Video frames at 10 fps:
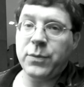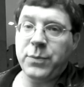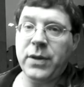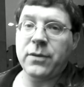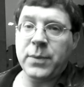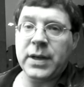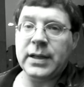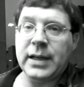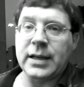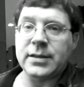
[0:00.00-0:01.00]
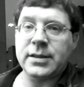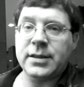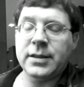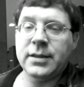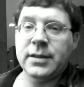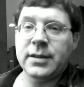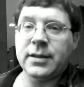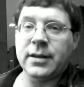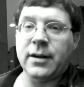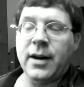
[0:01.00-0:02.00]
That would be the Middle East,
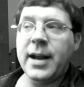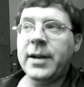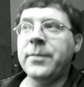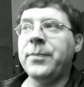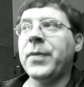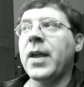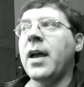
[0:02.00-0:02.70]
all right?